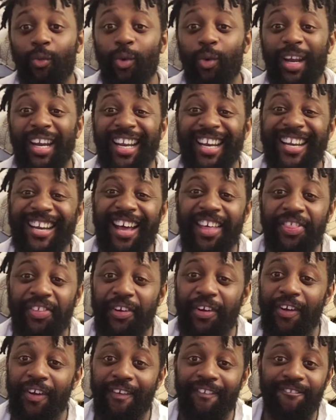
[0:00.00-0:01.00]
with
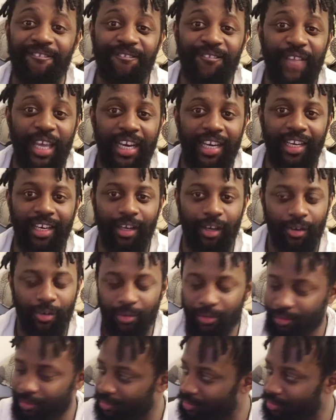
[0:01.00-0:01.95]
another video.